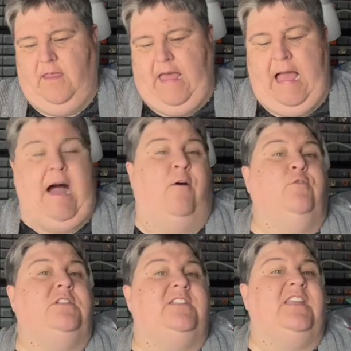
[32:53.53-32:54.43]

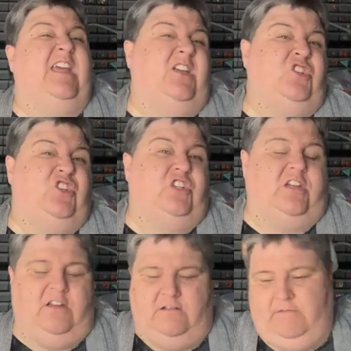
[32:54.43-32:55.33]

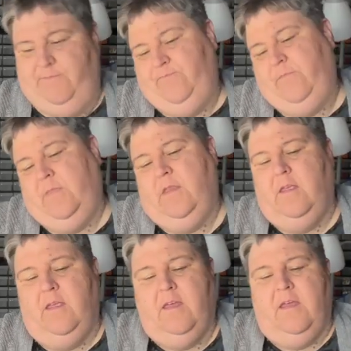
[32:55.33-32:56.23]
out-ish.
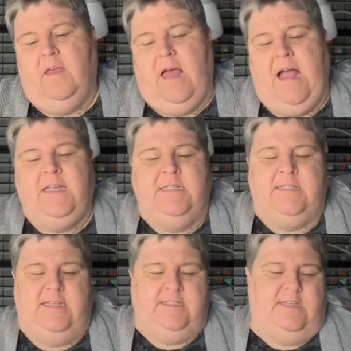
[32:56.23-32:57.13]
I just
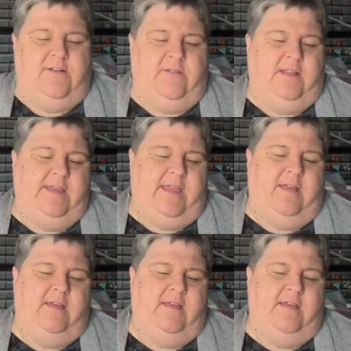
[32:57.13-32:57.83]
need to really